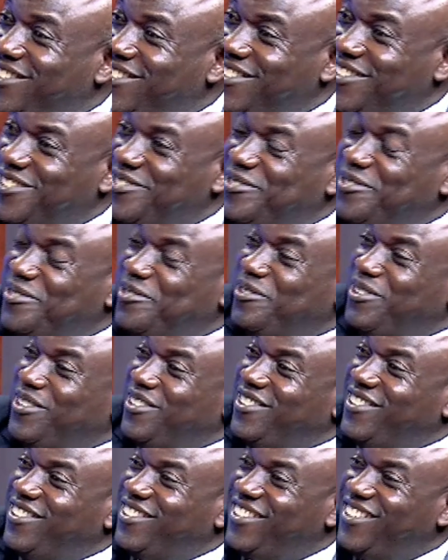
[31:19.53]
I can it's, see. It's
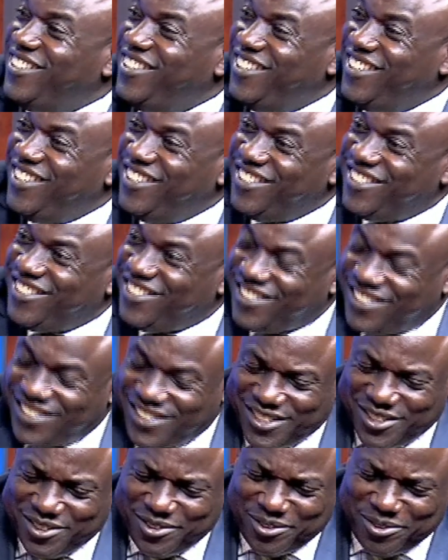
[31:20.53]
a good one. It's, it's
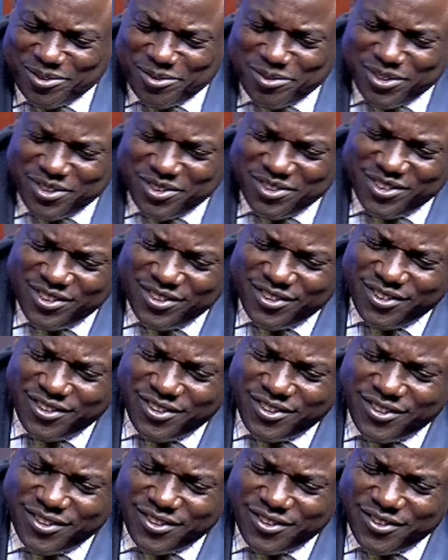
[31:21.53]
one of those ones you're going to
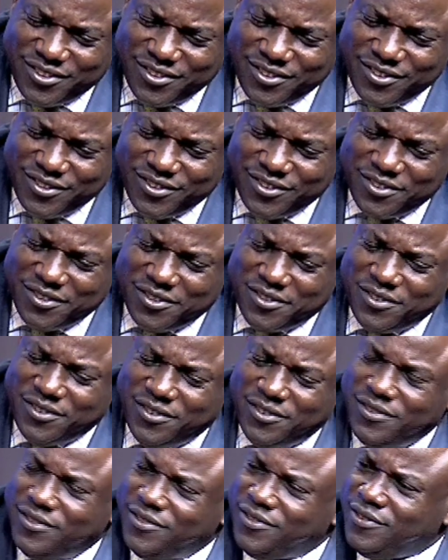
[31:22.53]
have. But you see,
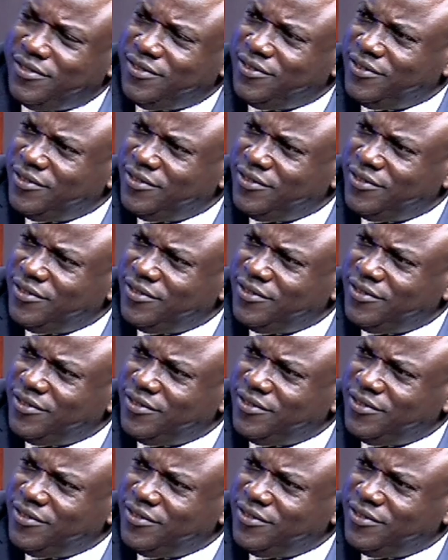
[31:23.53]
Mr.